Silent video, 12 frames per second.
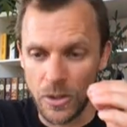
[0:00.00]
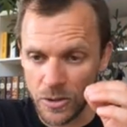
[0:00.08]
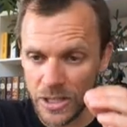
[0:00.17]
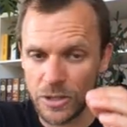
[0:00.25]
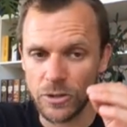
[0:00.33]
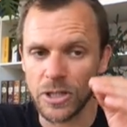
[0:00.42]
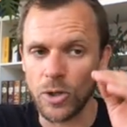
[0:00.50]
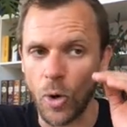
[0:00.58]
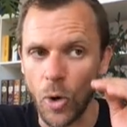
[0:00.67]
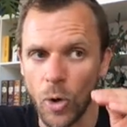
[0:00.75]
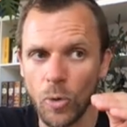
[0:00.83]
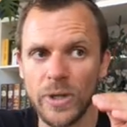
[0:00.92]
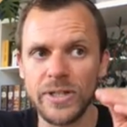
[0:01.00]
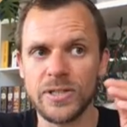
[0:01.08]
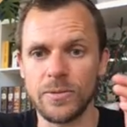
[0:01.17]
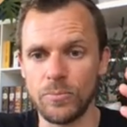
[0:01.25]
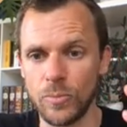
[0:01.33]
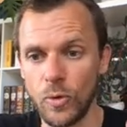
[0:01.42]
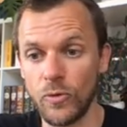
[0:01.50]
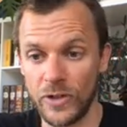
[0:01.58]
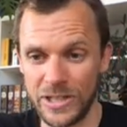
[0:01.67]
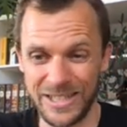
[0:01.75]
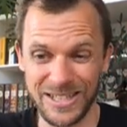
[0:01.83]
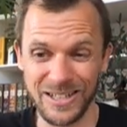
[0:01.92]
Okay, you can always move a
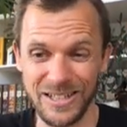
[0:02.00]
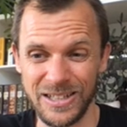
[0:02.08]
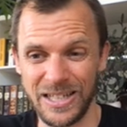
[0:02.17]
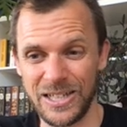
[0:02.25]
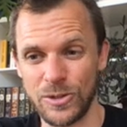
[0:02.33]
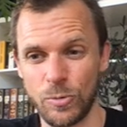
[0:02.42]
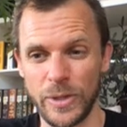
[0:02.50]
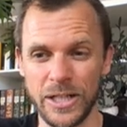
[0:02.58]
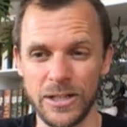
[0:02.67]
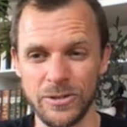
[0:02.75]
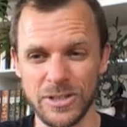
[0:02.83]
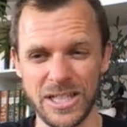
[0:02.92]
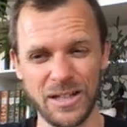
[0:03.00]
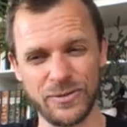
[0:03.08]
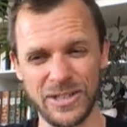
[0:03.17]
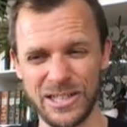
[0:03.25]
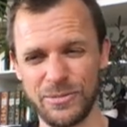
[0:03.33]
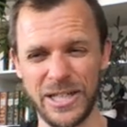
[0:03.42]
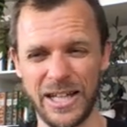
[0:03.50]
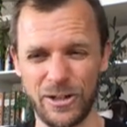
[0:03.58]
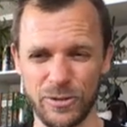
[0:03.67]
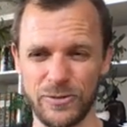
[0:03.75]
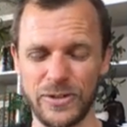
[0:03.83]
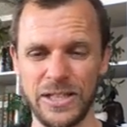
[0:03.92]
little and wiggle yourself a little bit
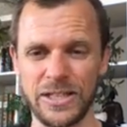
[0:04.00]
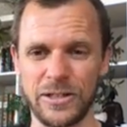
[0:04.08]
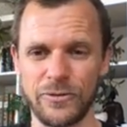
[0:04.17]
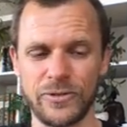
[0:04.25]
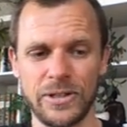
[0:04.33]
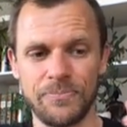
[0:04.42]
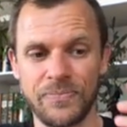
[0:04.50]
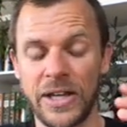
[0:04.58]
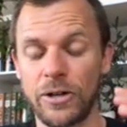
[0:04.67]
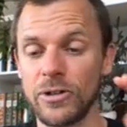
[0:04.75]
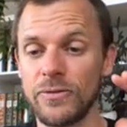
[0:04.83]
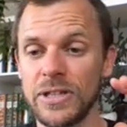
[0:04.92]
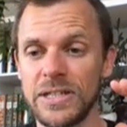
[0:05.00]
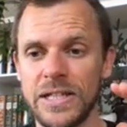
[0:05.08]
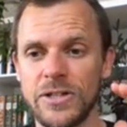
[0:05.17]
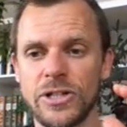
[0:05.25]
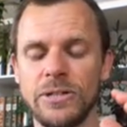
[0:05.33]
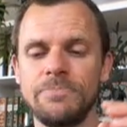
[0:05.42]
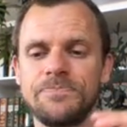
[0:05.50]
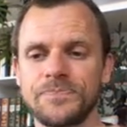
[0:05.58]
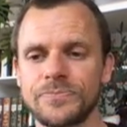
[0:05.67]
out of the tension,